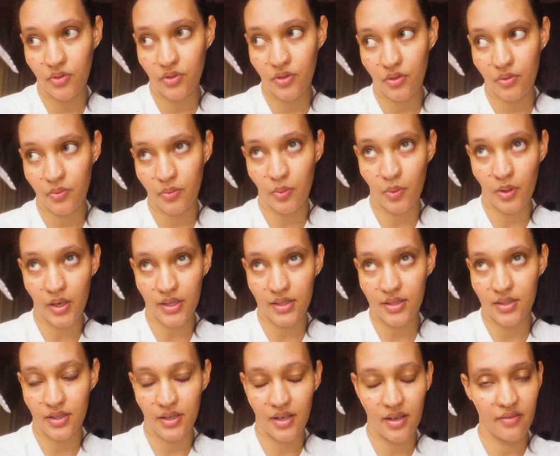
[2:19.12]
all know
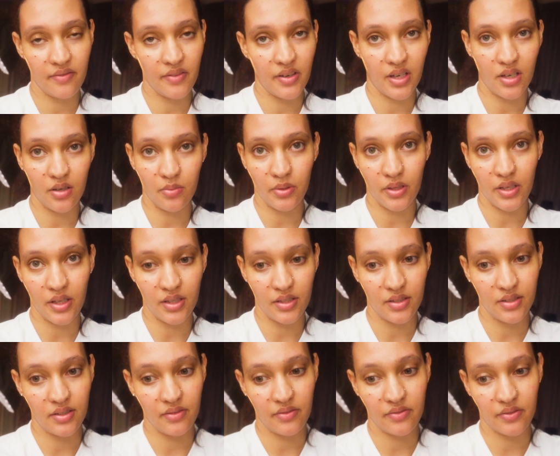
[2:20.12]
what a variable ND